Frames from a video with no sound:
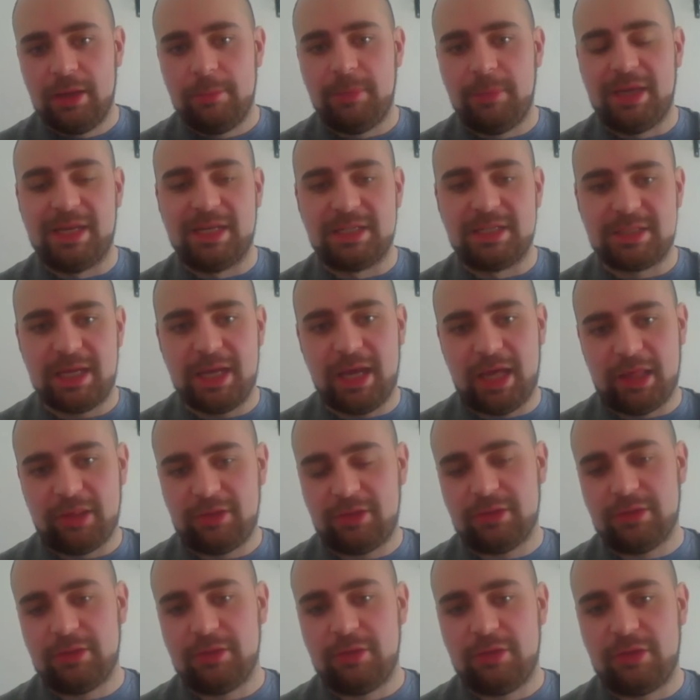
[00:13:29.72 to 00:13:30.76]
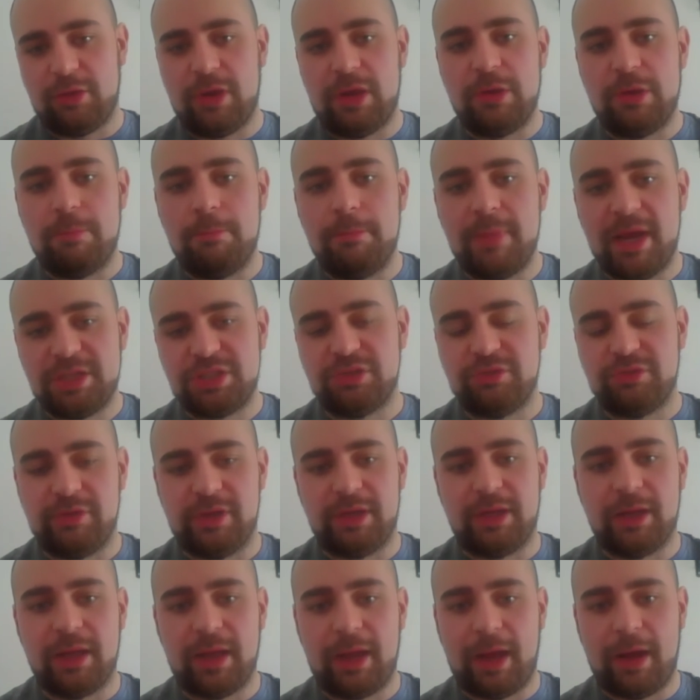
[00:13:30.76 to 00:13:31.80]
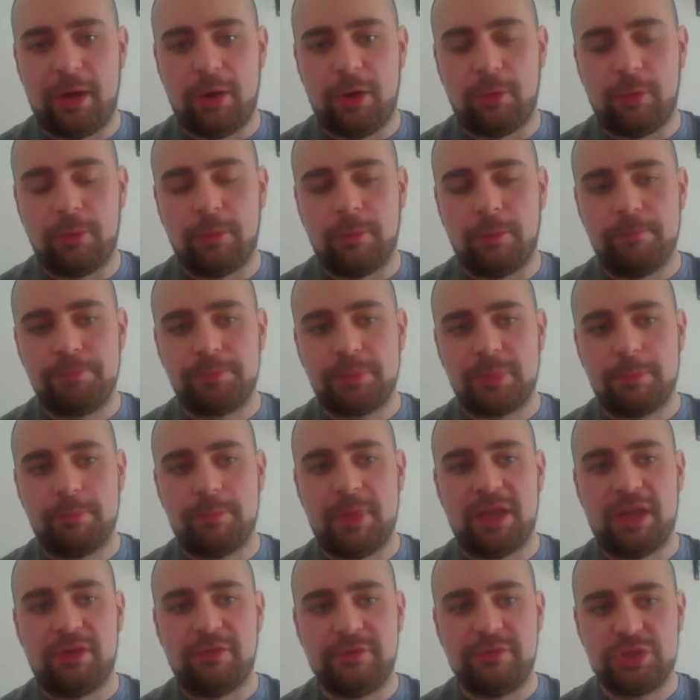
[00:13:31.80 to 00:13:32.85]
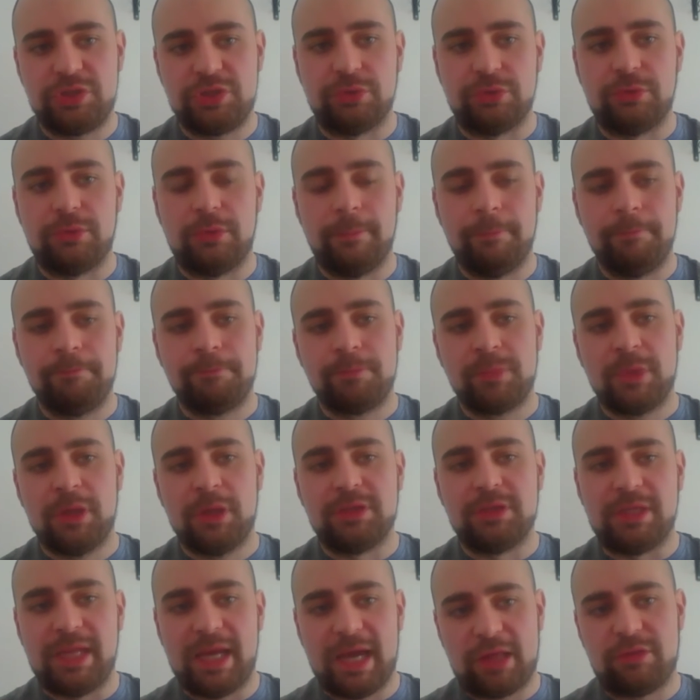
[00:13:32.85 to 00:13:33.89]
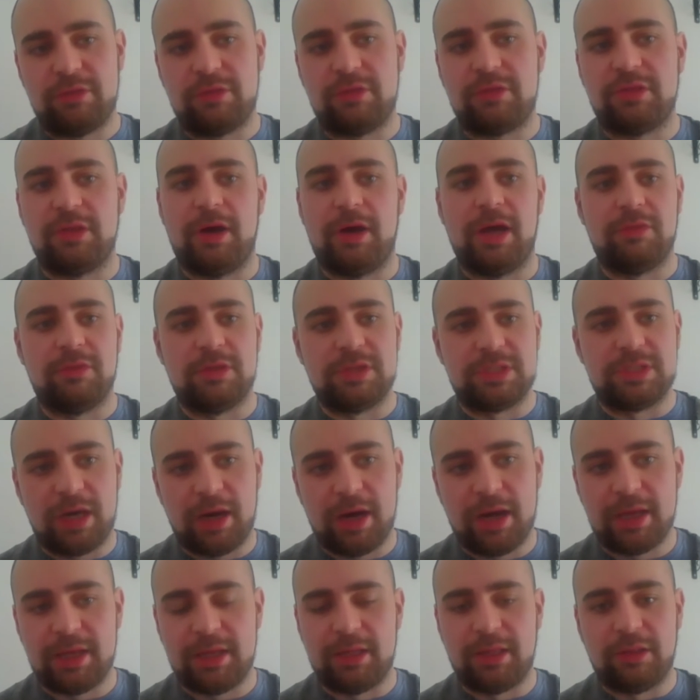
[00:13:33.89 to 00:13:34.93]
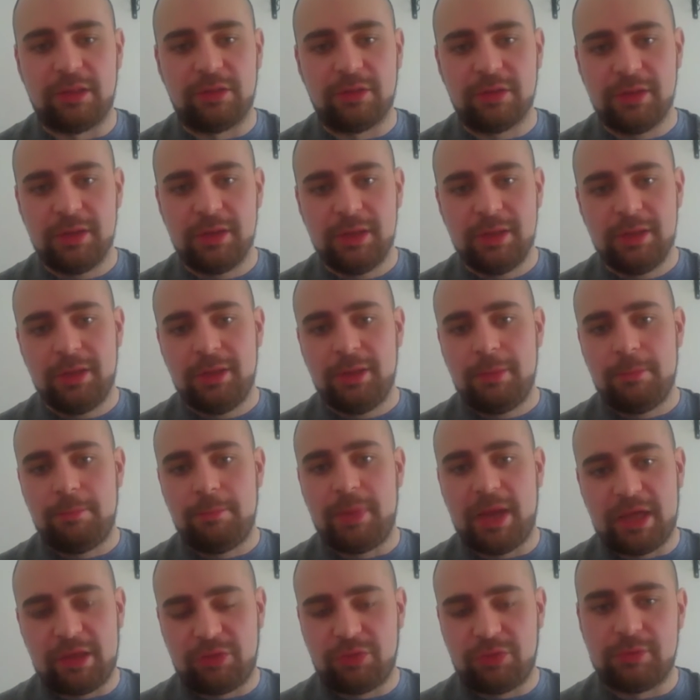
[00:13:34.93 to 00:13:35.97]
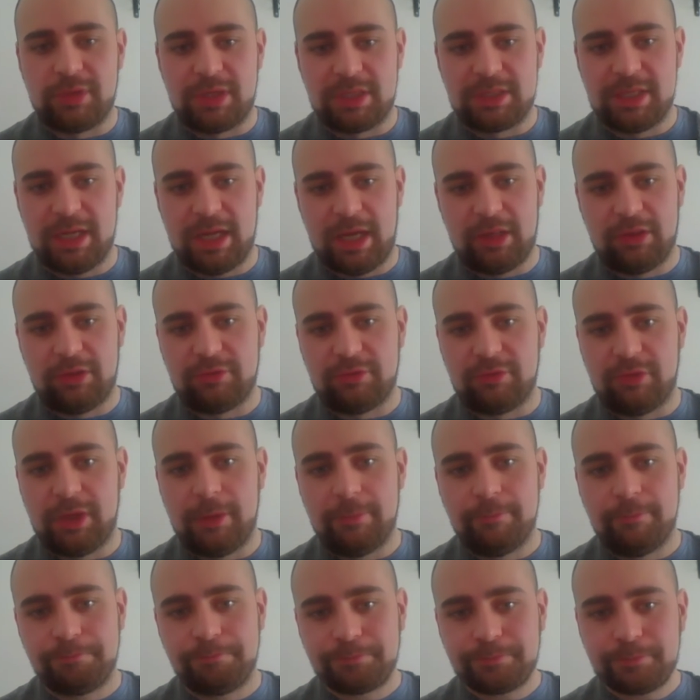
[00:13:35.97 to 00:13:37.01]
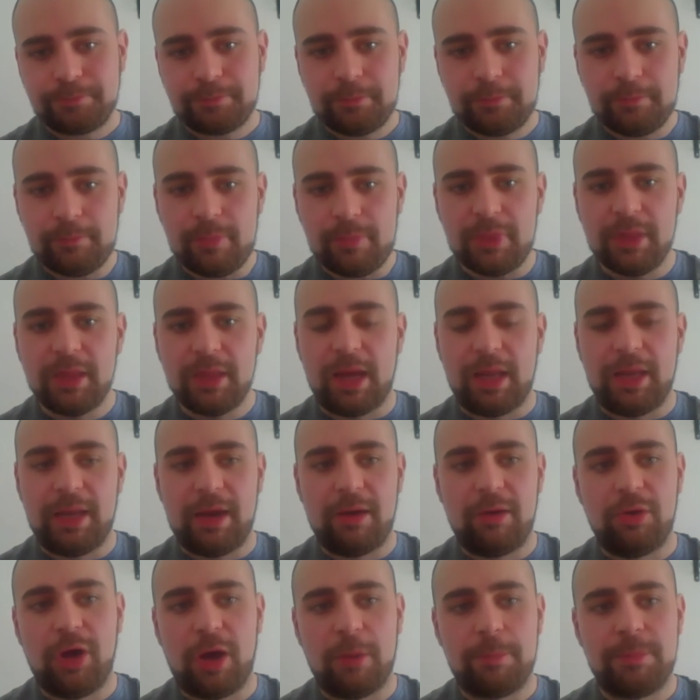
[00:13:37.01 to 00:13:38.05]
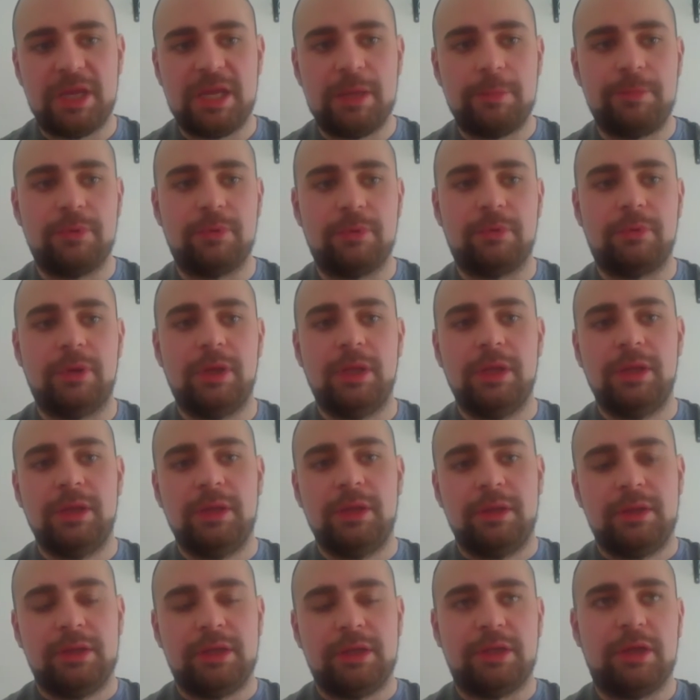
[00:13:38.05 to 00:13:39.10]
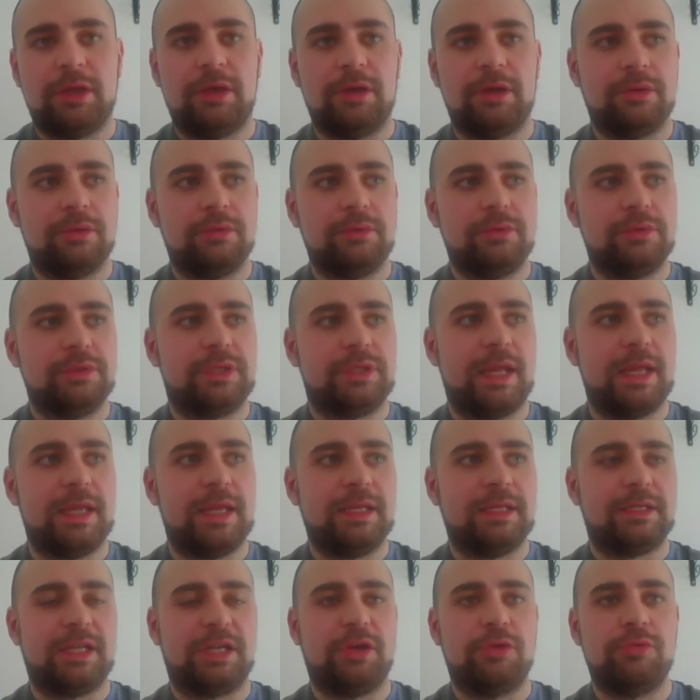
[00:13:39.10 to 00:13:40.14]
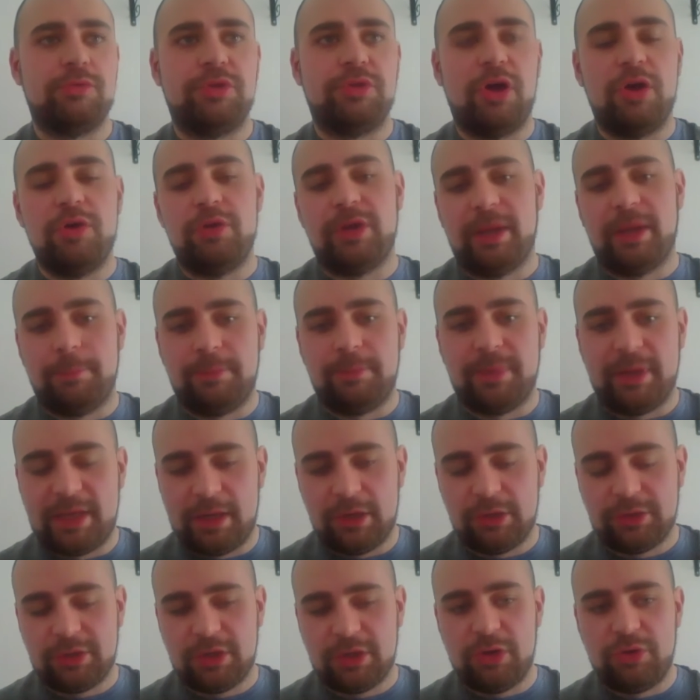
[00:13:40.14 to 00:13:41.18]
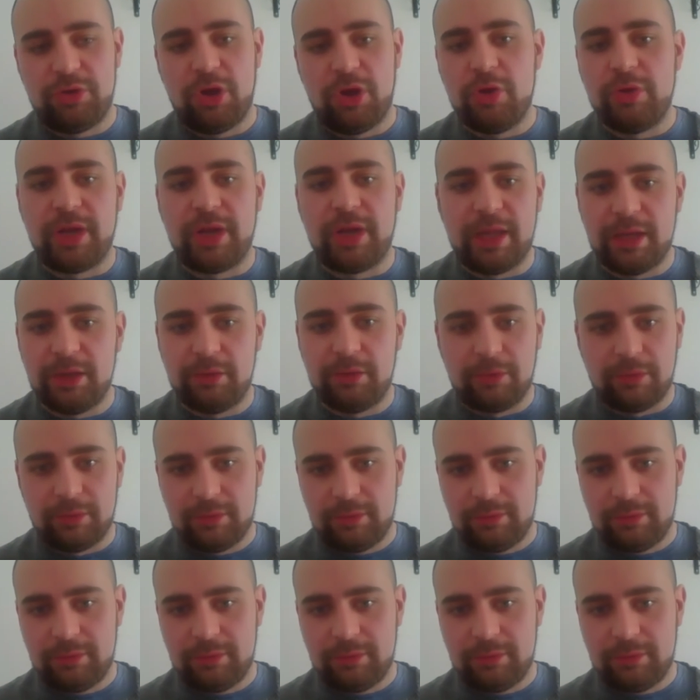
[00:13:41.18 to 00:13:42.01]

in a test. So you're measuring how beneficial the exercise, the diet is based on the test, right? And now a lot of people, you know, they, they don't know that they, they don't know they're ill,